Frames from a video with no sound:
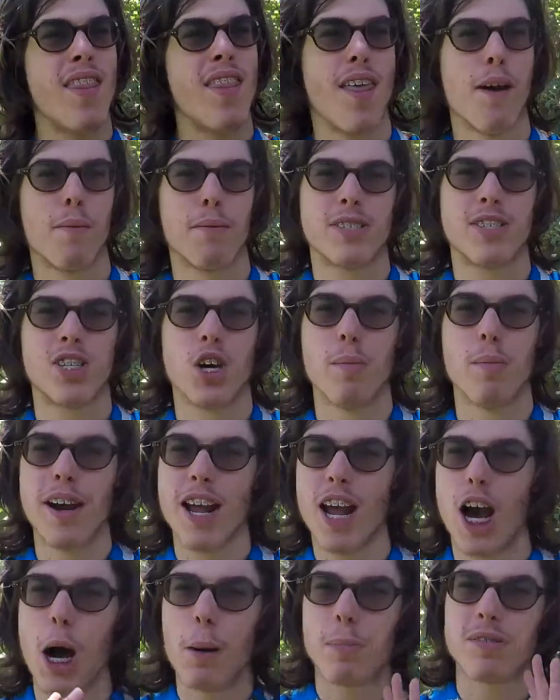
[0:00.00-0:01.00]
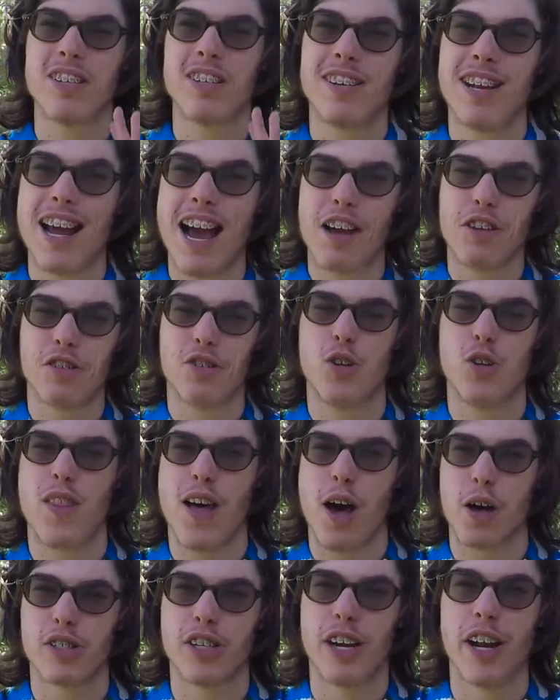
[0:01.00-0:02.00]
There were so many ups and downs,
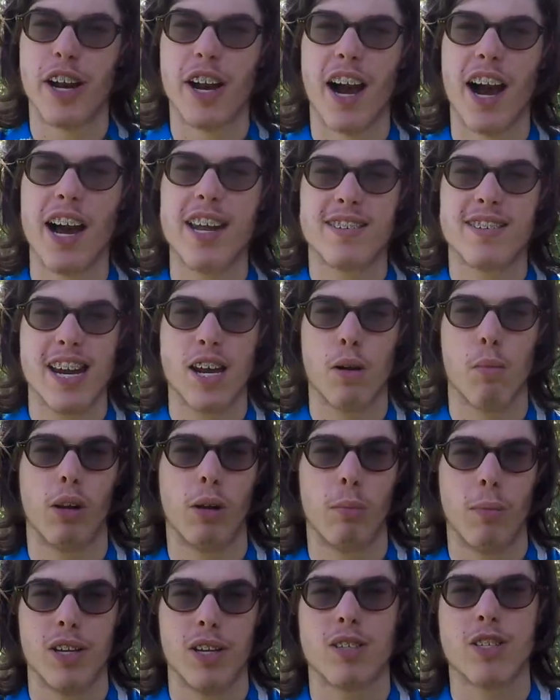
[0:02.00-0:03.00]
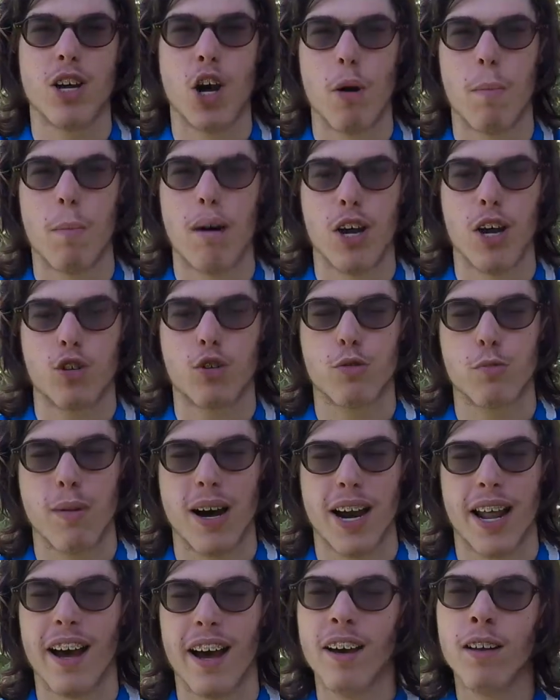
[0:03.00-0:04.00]
2019 will be so much
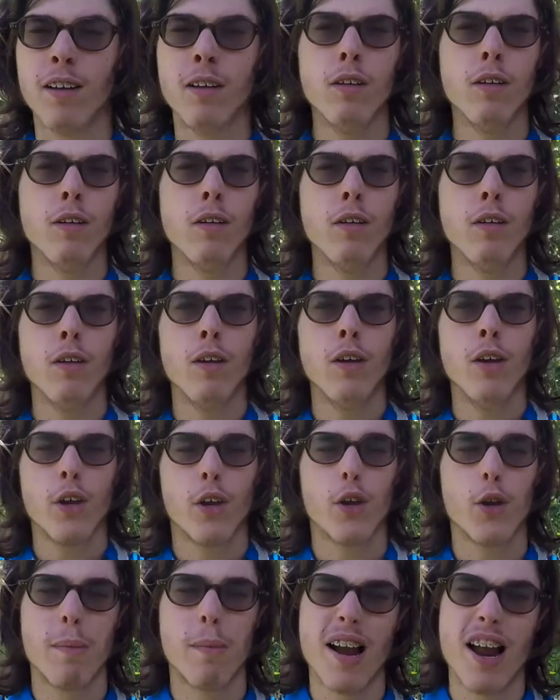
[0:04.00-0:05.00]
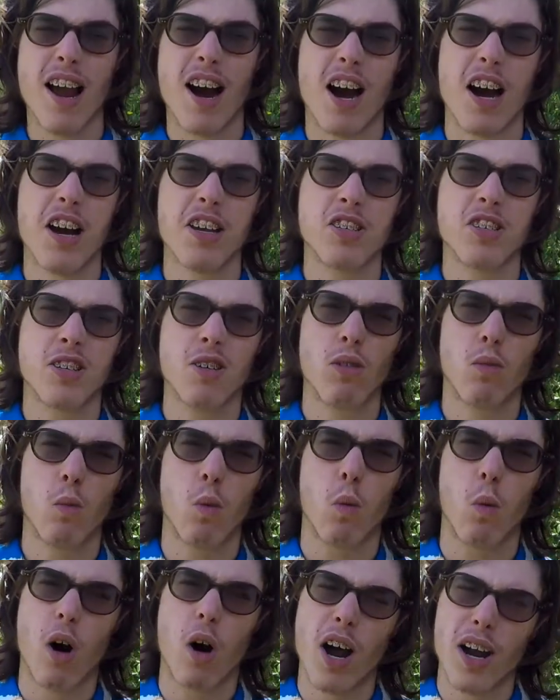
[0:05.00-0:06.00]
better. You may ask,
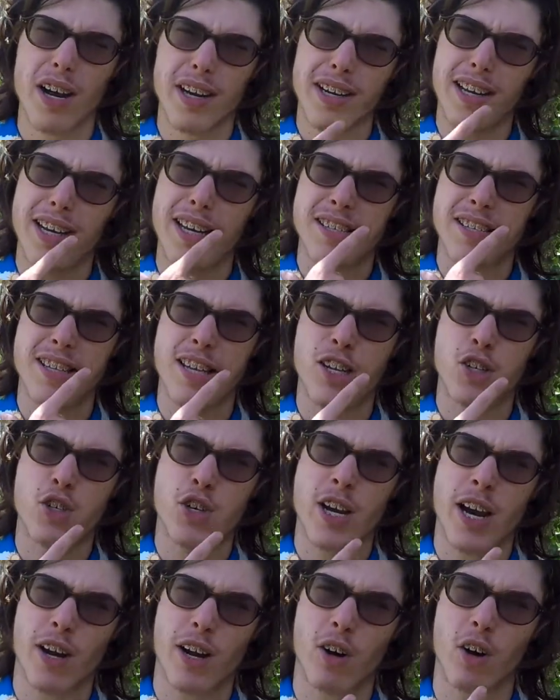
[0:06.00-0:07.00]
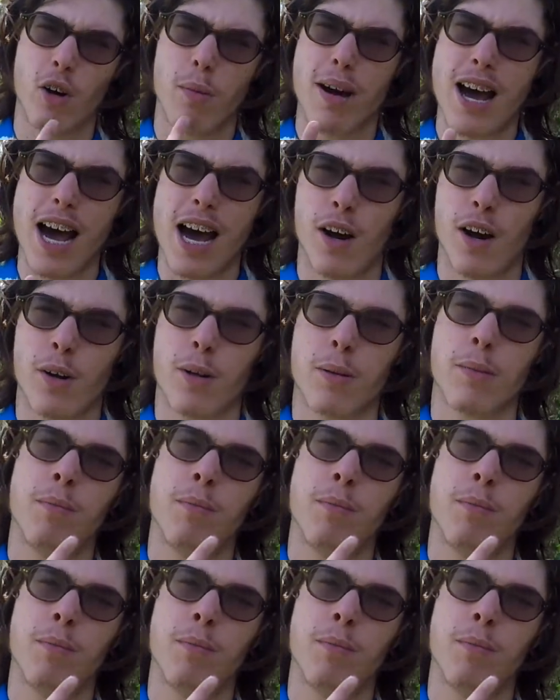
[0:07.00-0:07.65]
what is this channel about?